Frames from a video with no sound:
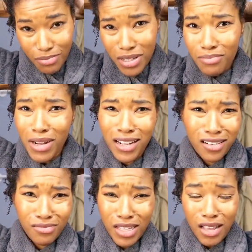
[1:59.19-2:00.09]
But my
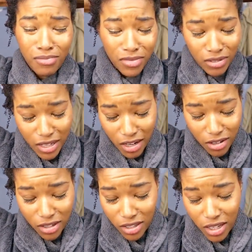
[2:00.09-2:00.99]
arms, I'm like,
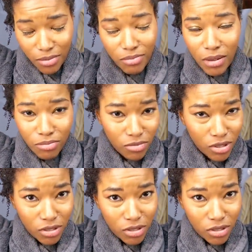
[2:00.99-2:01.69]
honestly, I'm, I'm